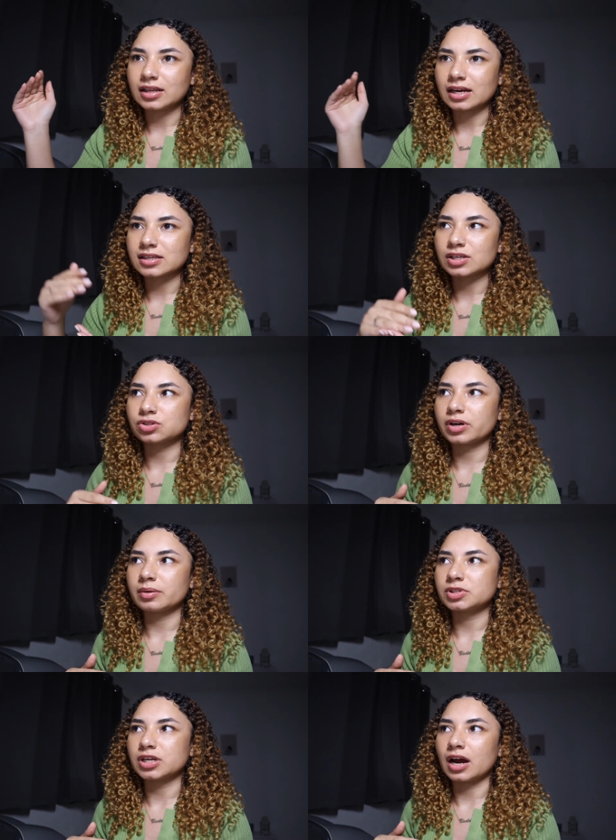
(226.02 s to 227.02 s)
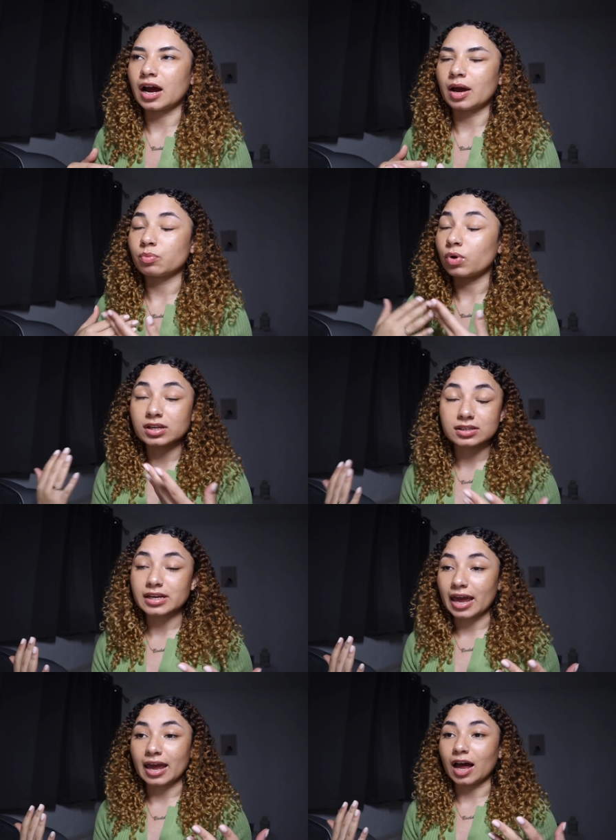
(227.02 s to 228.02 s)
There's that scripture. I one
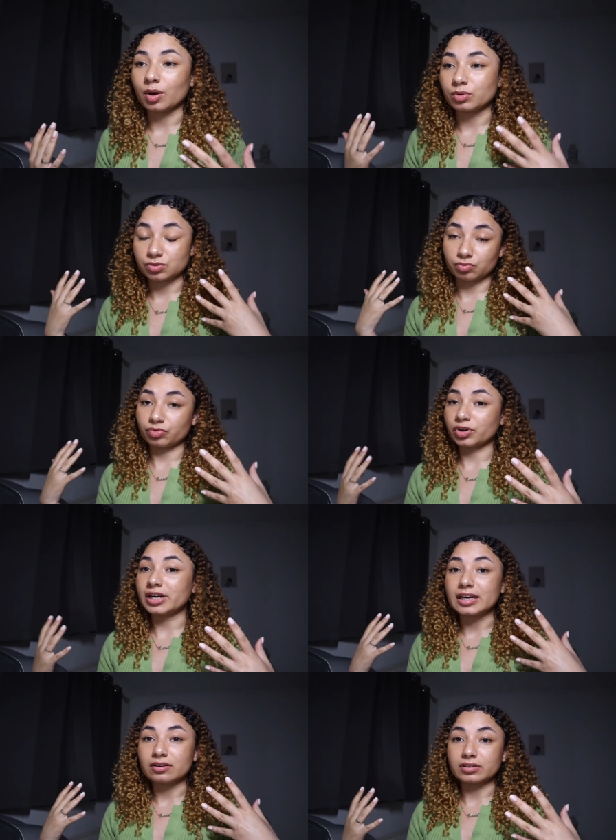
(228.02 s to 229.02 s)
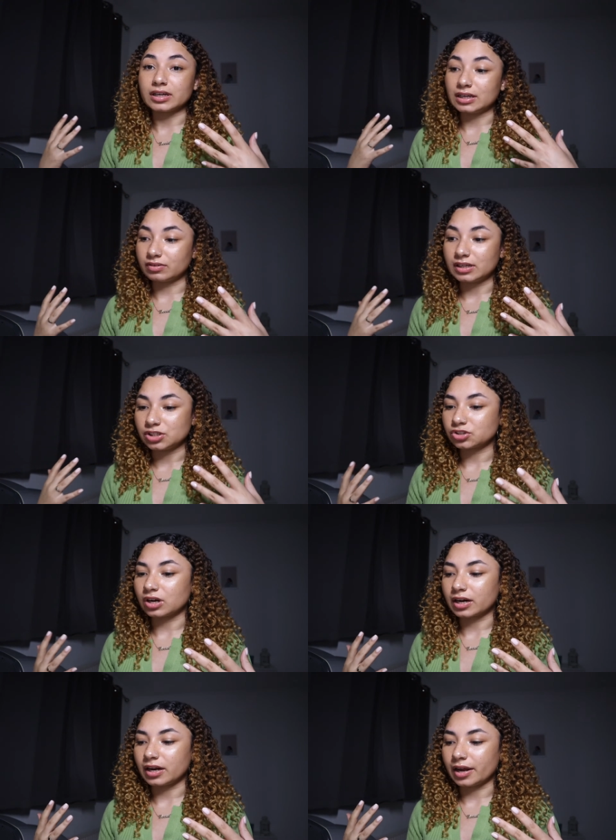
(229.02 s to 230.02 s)
day I was really, really, really
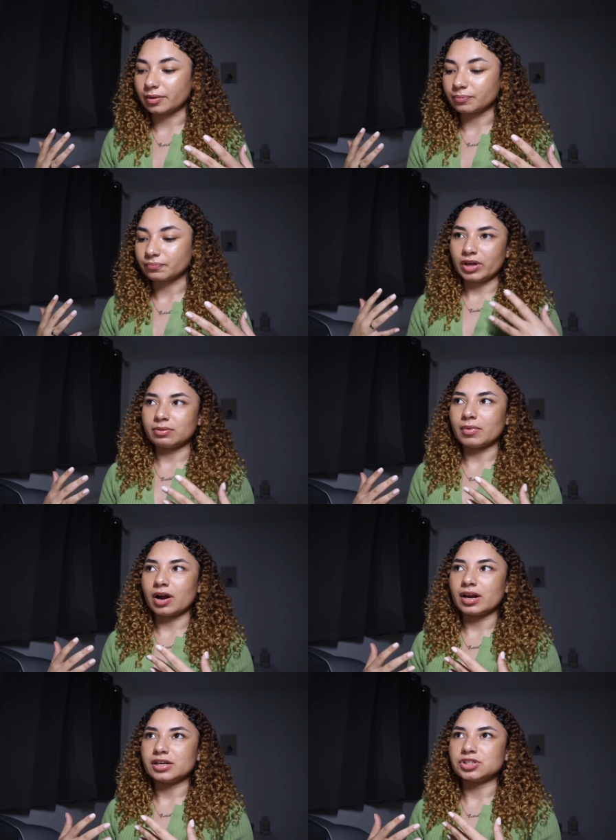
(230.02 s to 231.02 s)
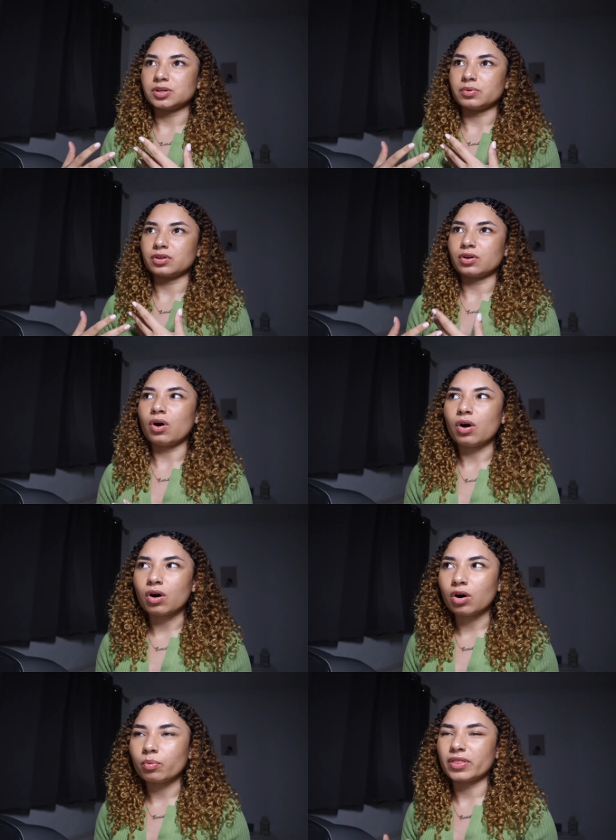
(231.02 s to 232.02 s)
struggling with my relationship with
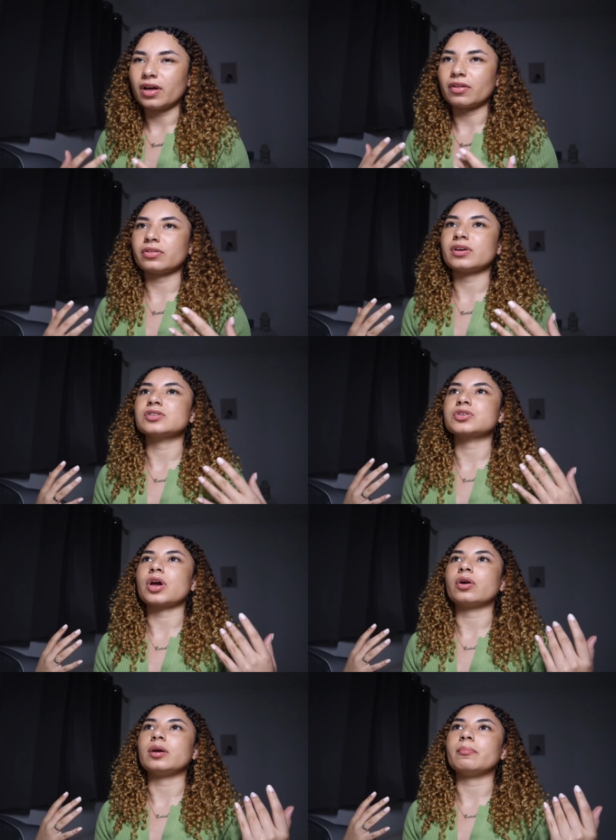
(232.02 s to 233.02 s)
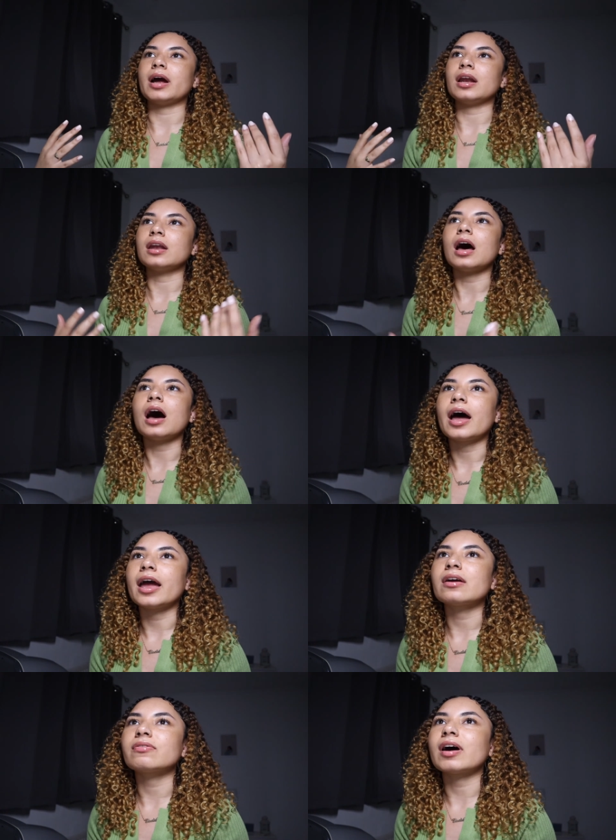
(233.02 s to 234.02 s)
God, with other things going on in my
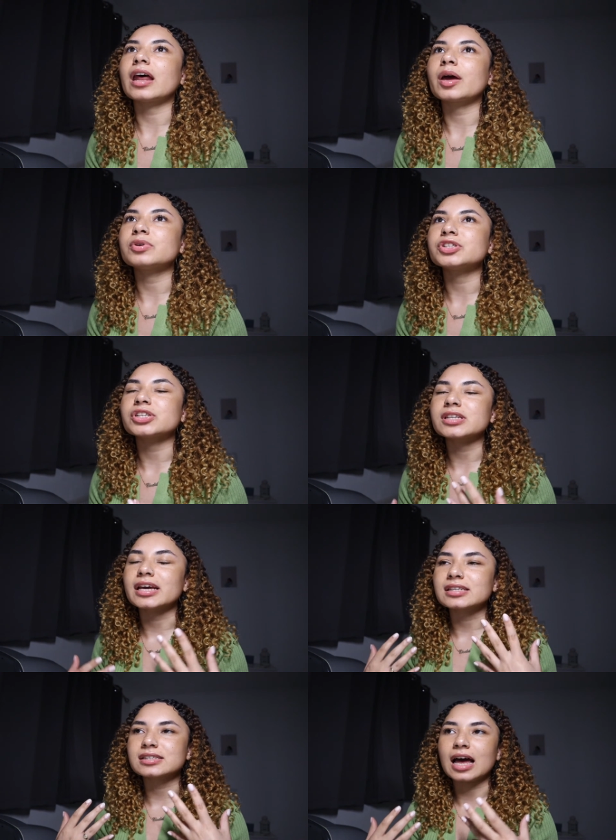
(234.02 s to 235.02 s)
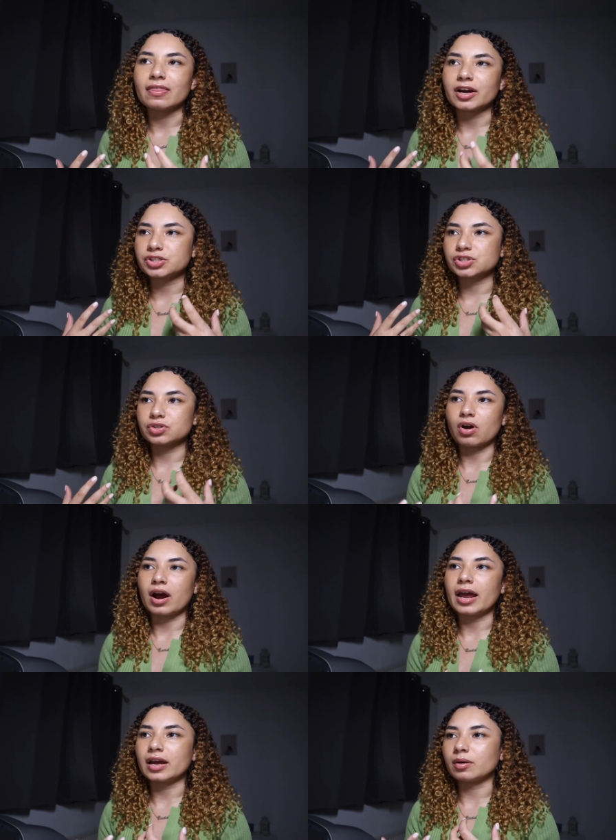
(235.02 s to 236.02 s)
life, and I was just like sat there just
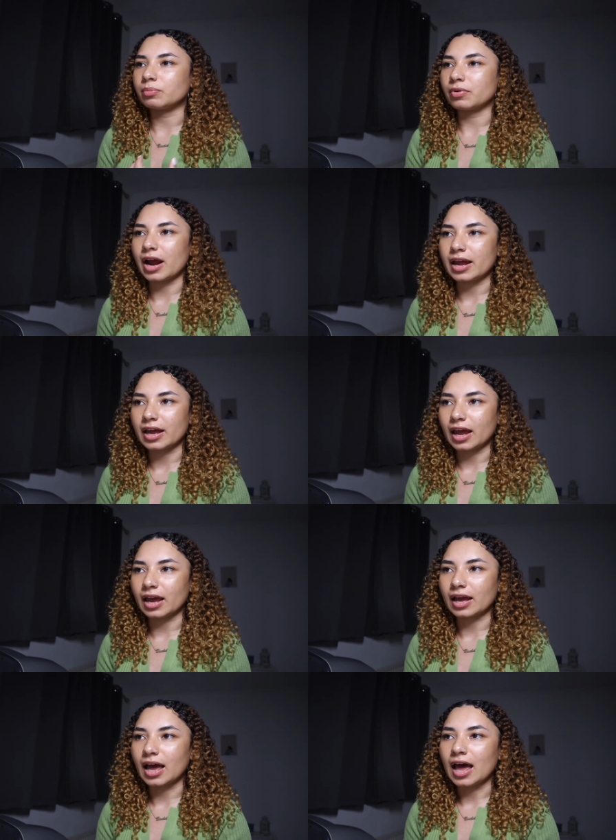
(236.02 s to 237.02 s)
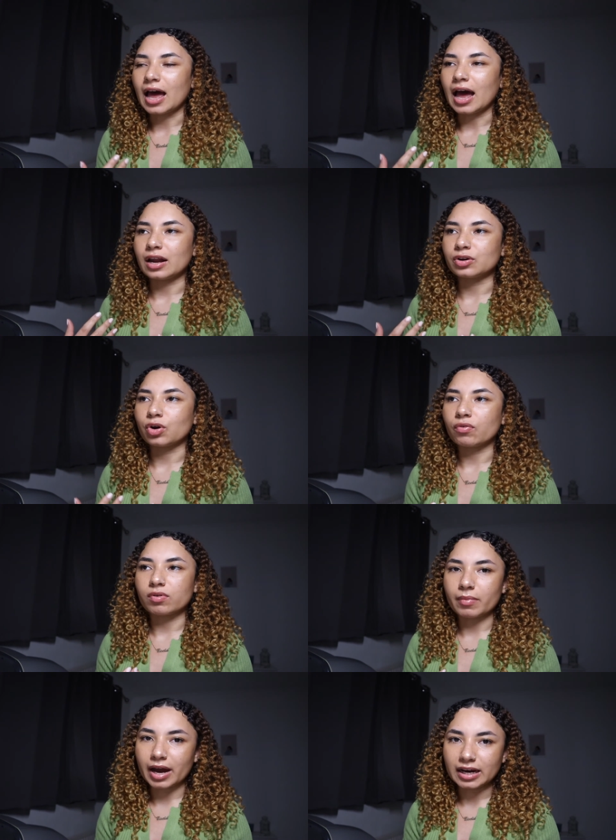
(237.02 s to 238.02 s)
crying and praying. And God
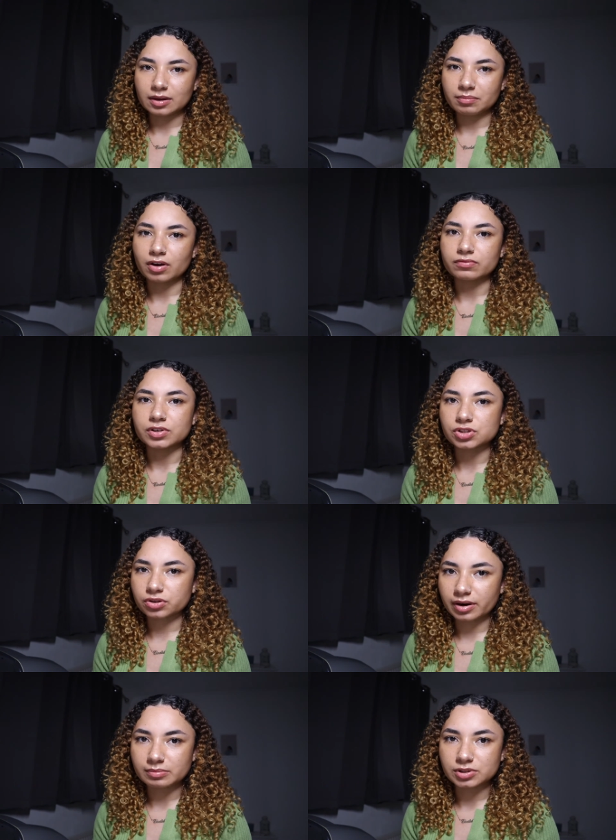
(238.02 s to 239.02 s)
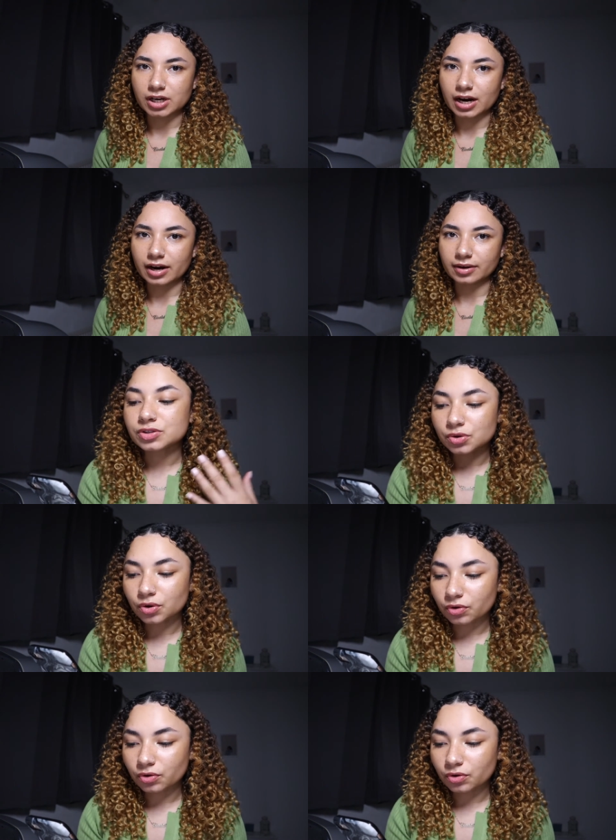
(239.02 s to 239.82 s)
reminded me of the scripture, 2